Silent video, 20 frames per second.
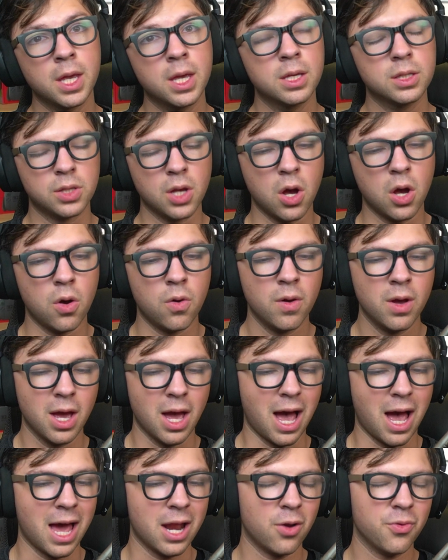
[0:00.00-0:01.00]
So
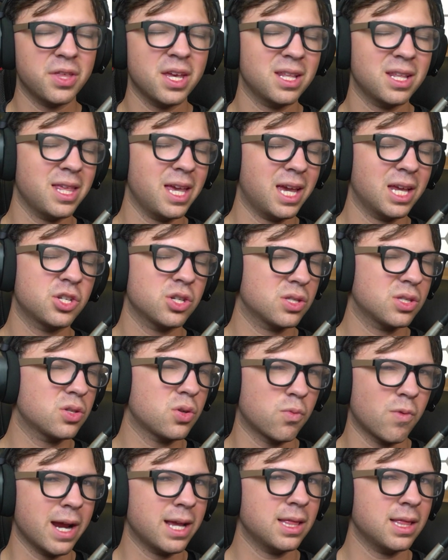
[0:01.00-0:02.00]
I don't think they could just
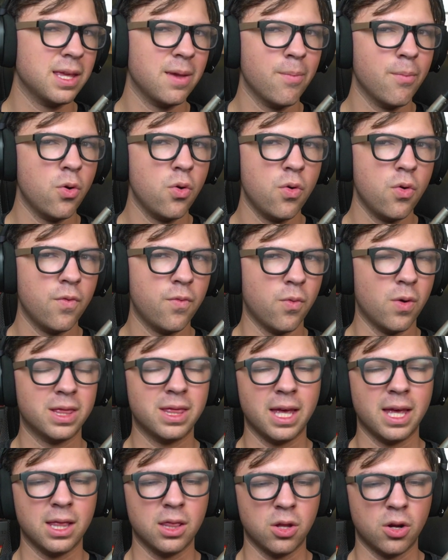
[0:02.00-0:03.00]
directly move what
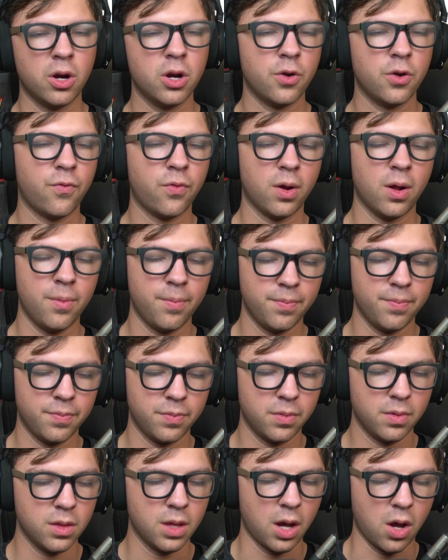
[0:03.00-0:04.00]
they learned from
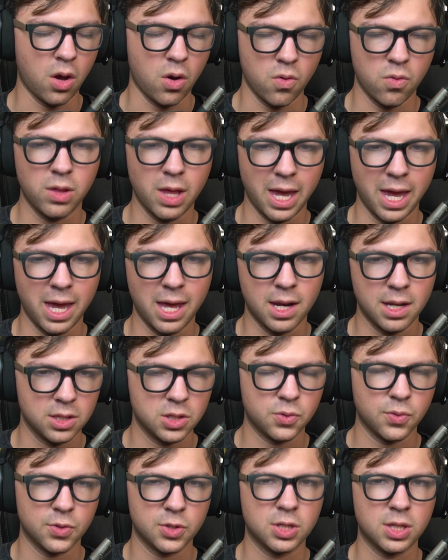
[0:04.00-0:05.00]
the OLED and the
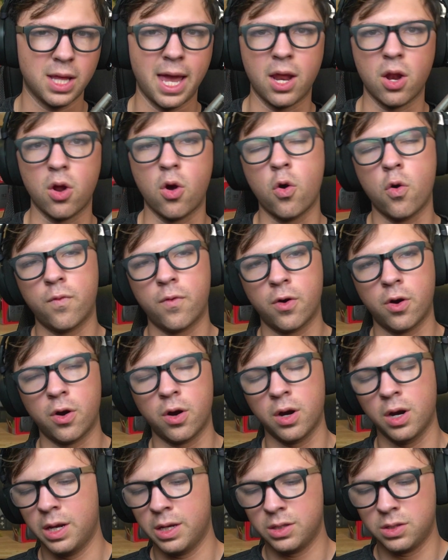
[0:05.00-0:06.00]
Switch Lite
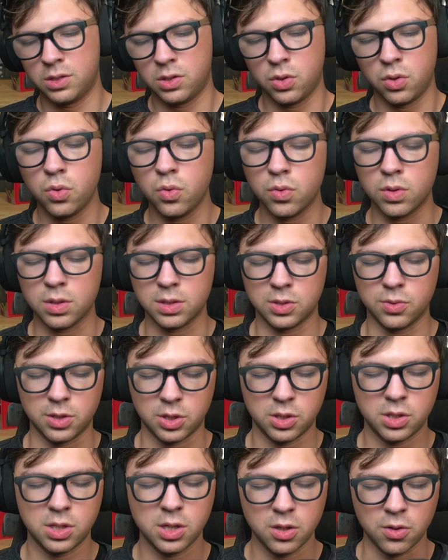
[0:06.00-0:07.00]
over to the
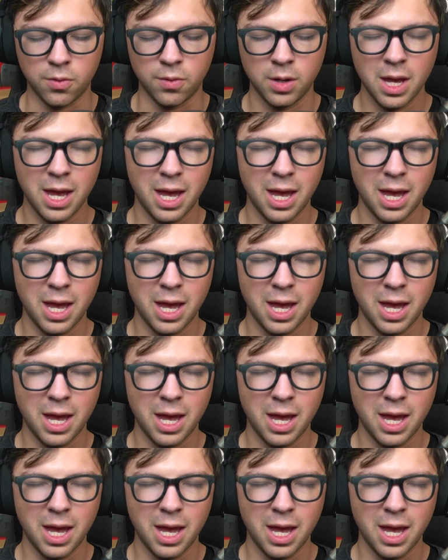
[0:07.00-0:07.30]
Switch 2.